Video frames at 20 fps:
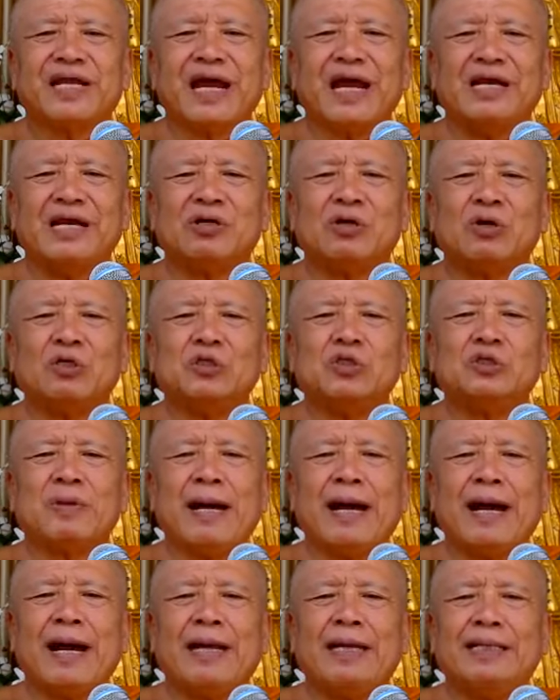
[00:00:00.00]
And close your
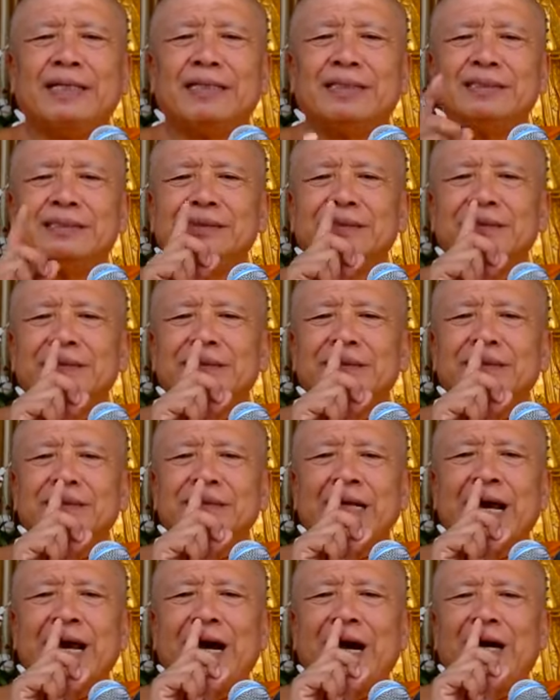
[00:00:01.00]
eye.
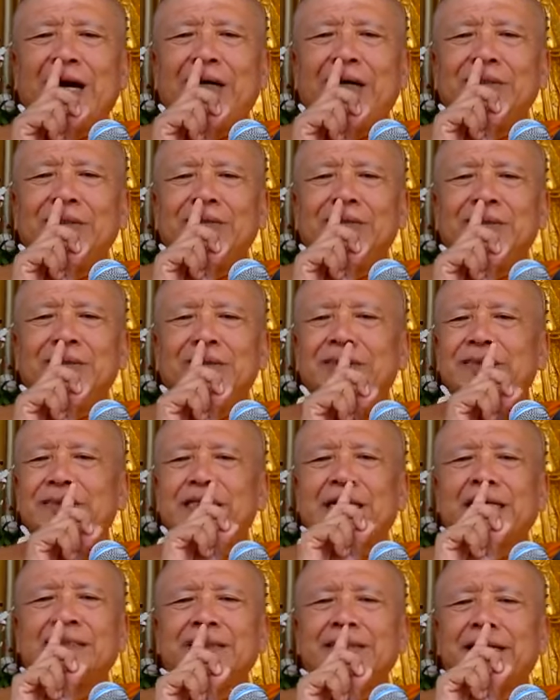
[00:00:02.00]
Now
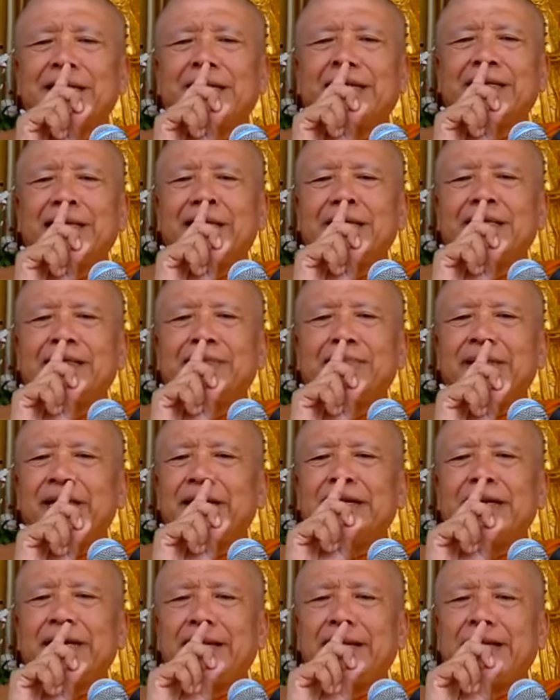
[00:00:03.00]
sensing
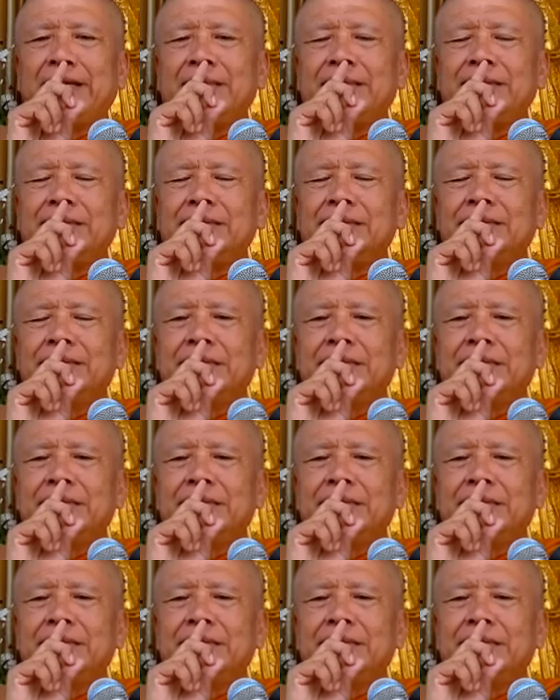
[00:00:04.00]
breathing